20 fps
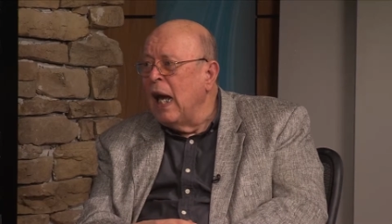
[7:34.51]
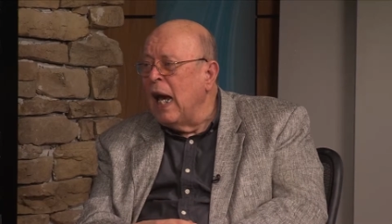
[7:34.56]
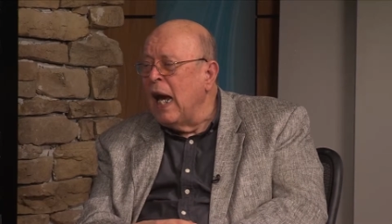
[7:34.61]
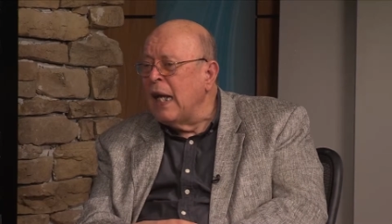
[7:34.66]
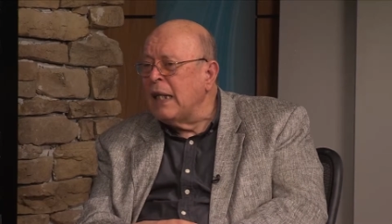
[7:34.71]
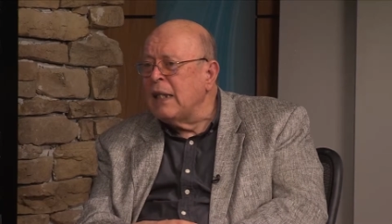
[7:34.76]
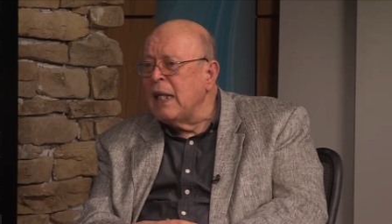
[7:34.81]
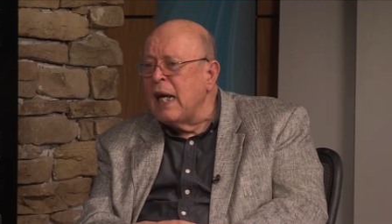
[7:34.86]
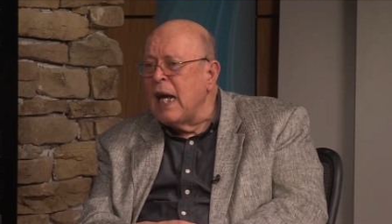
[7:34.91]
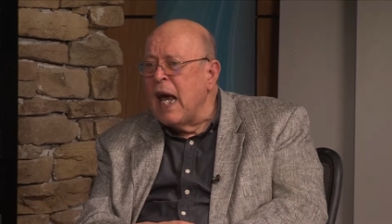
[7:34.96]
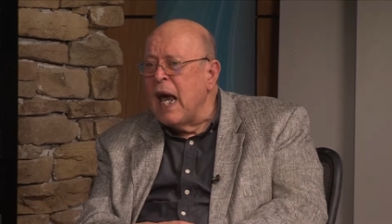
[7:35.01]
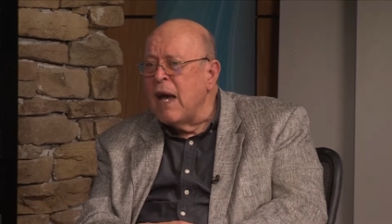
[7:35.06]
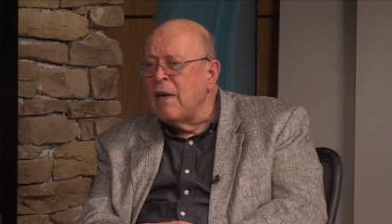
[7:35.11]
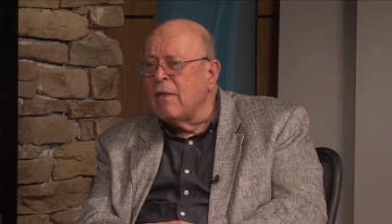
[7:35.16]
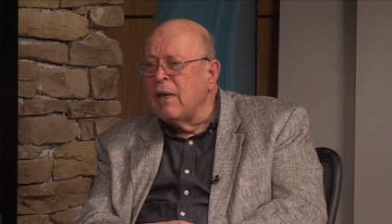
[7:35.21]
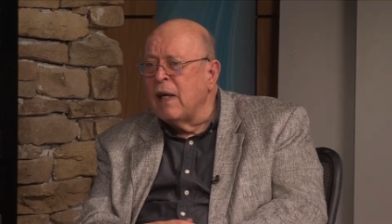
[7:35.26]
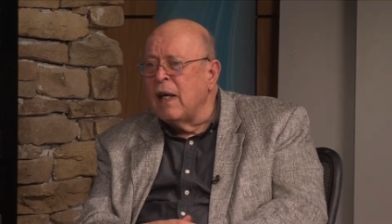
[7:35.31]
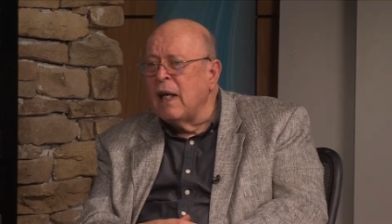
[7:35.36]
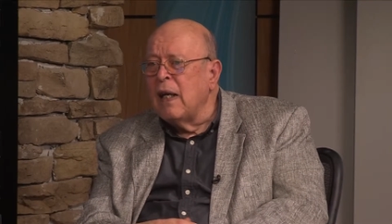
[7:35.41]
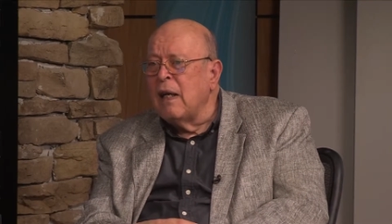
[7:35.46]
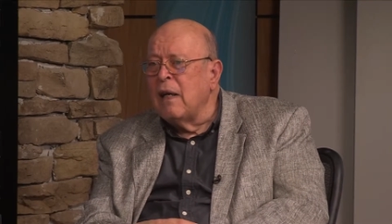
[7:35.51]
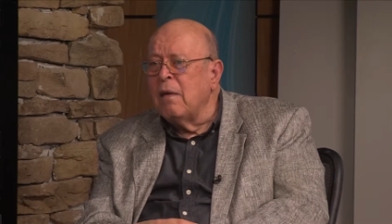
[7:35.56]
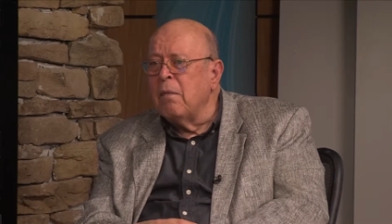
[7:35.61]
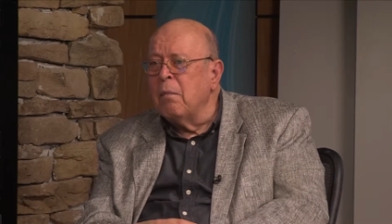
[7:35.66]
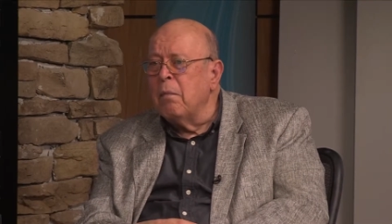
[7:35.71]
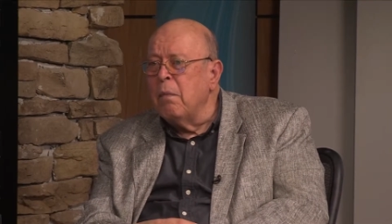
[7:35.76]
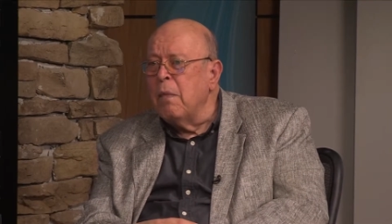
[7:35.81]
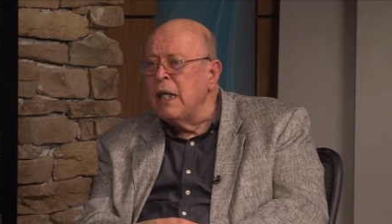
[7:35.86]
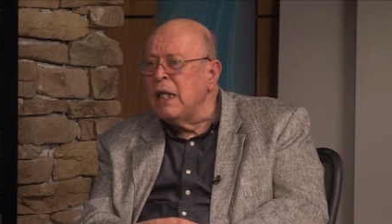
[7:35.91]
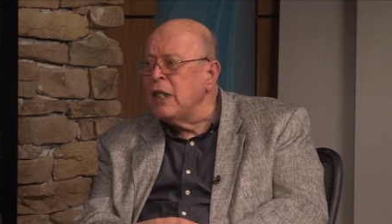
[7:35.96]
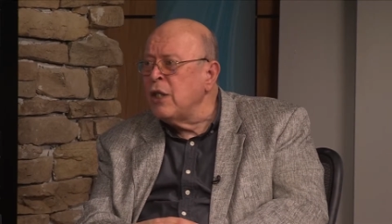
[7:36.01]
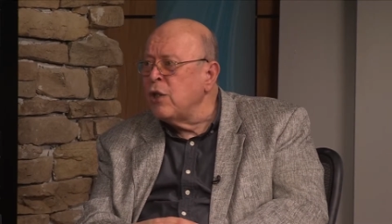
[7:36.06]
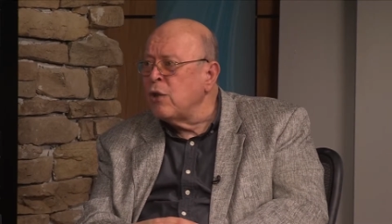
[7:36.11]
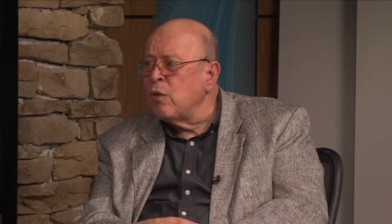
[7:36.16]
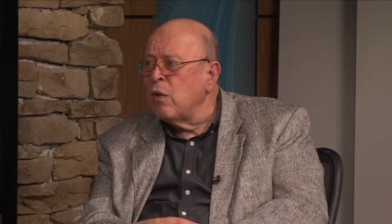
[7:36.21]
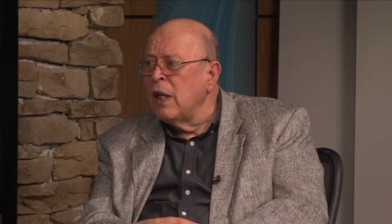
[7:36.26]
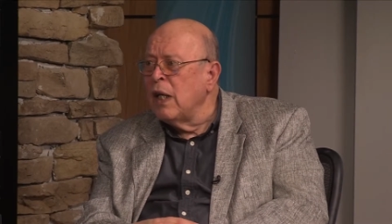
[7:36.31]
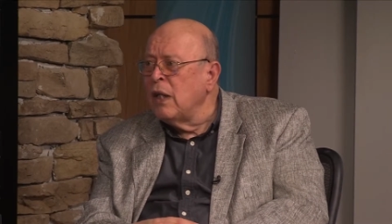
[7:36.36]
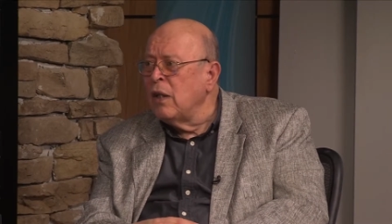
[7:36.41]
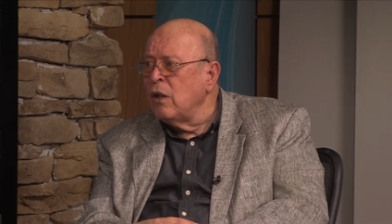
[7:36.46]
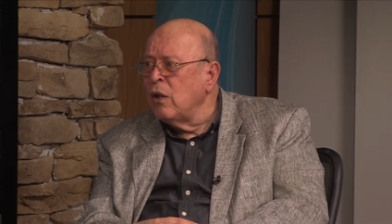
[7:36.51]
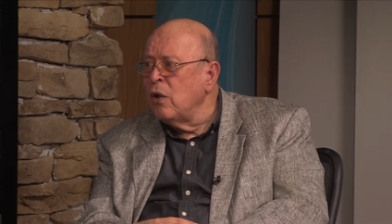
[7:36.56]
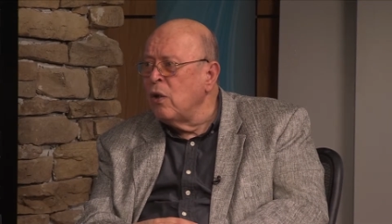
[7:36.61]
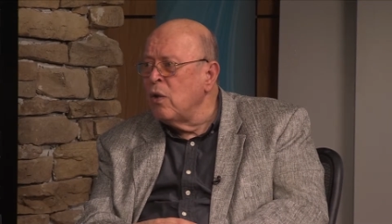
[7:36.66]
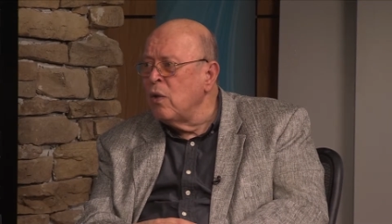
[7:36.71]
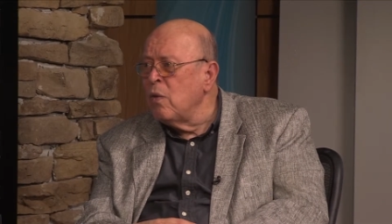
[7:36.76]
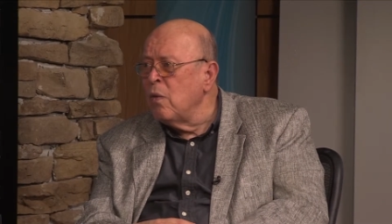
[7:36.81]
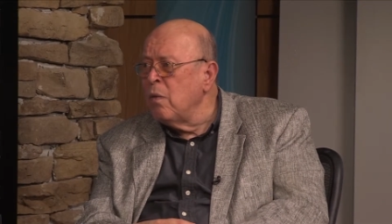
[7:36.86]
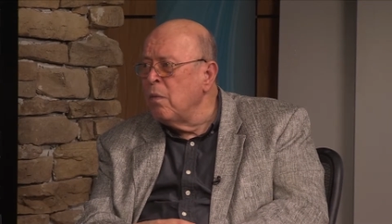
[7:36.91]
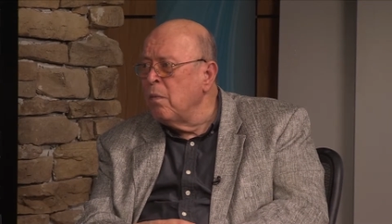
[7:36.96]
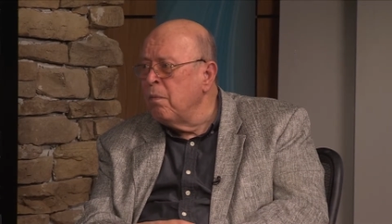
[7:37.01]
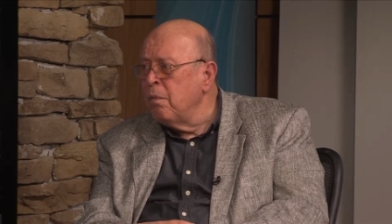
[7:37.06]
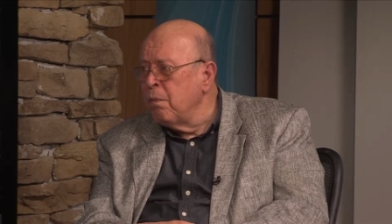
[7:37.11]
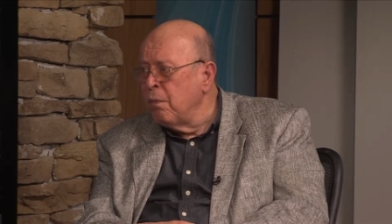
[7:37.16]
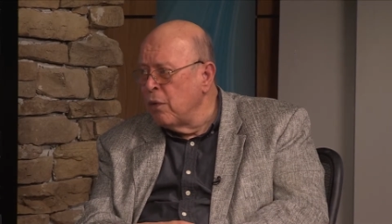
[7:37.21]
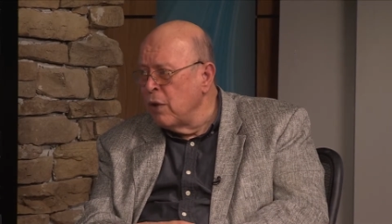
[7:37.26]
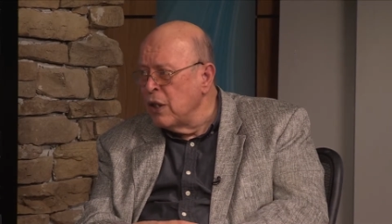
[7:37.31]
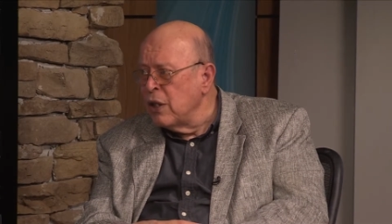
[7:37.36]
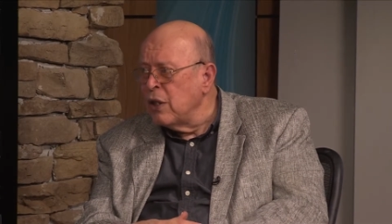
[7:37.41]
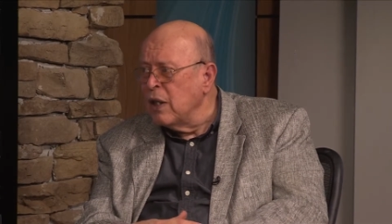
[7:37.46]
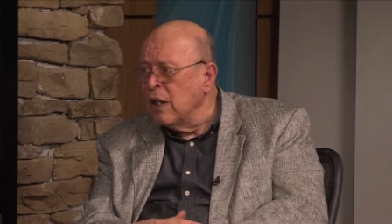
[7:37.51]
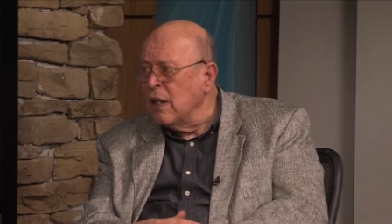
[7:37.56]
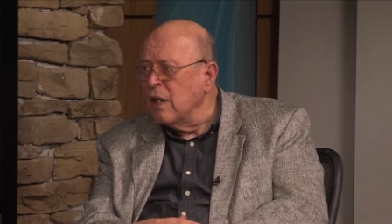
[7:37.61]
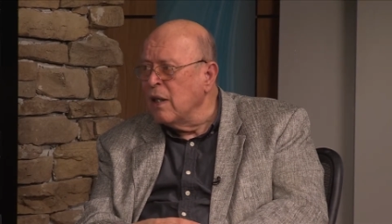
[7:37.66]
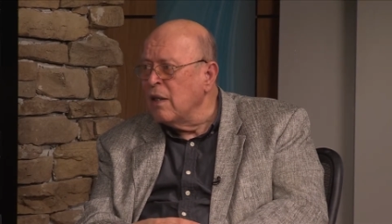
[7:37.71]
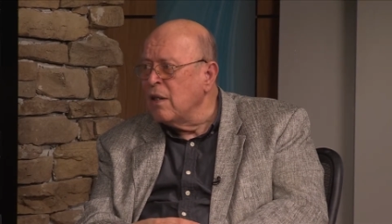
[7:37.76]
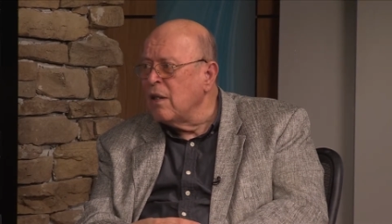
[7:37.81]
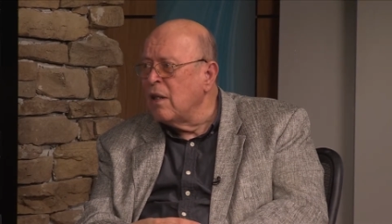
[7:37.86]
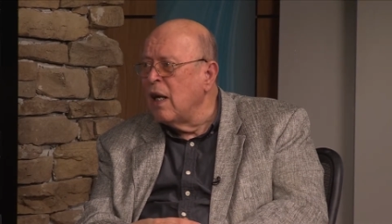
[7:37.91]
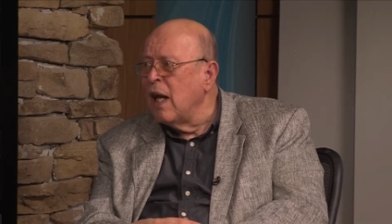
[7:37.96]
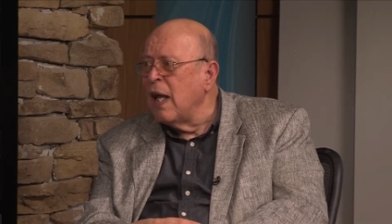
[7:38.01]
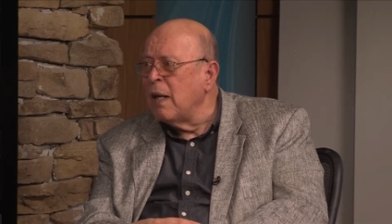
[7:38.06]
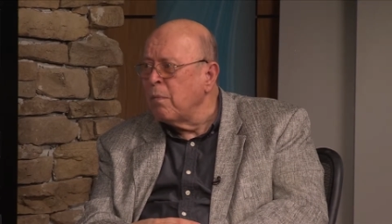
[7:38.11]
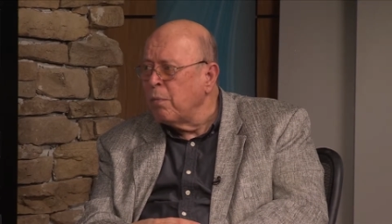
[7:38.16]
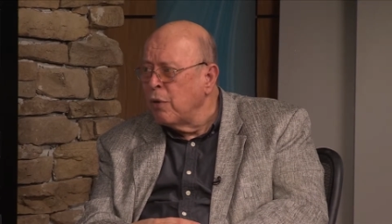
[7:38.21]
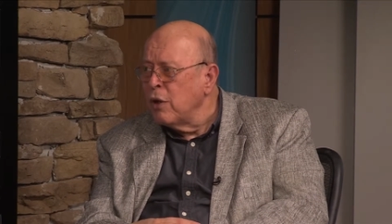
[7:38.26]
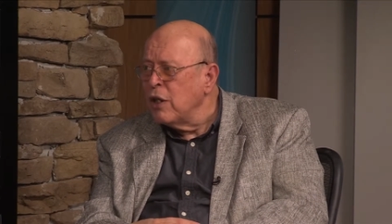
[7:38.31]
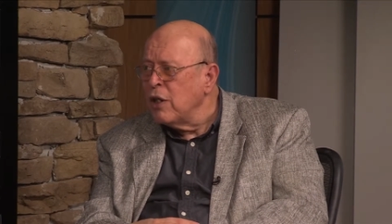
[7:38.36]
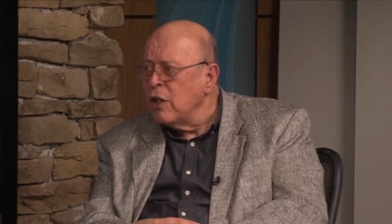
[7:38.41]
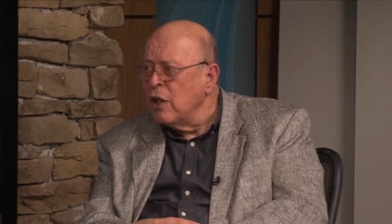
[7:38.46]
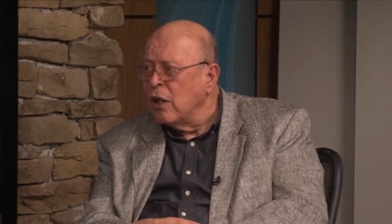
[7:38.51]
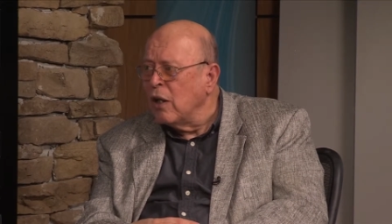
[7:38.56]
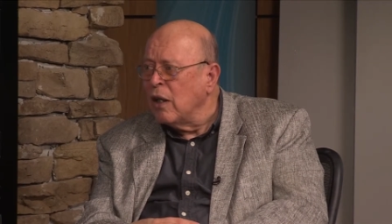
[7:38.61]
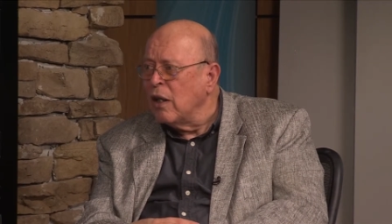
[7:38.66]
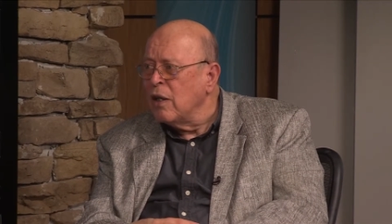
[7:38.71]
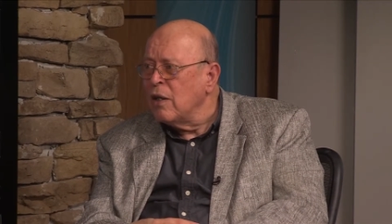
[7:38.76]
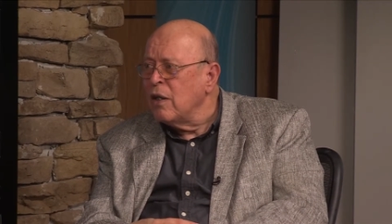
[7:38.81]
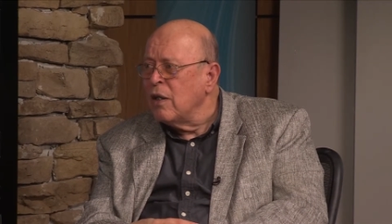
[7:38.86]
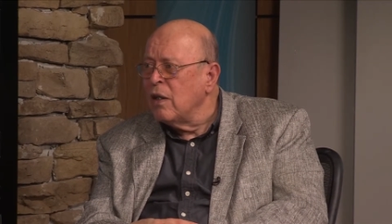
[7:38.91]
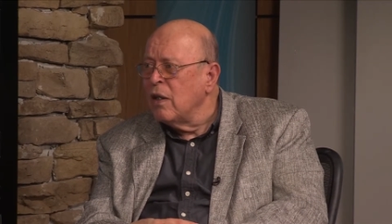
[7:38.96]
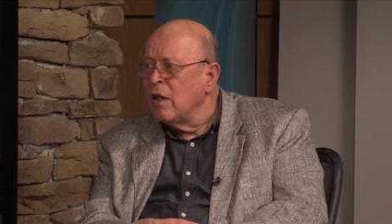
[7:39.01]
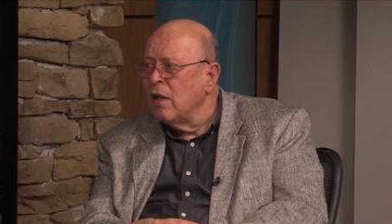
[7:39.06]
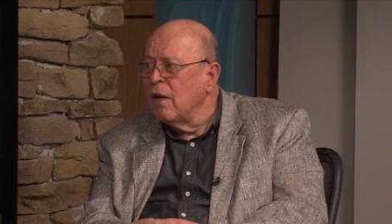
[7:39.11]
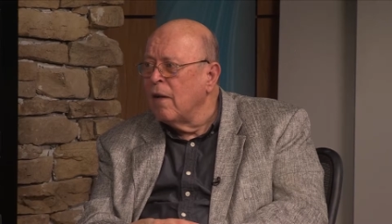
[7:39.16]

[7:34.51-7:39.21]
And they have a ministry to prisons and prisoners.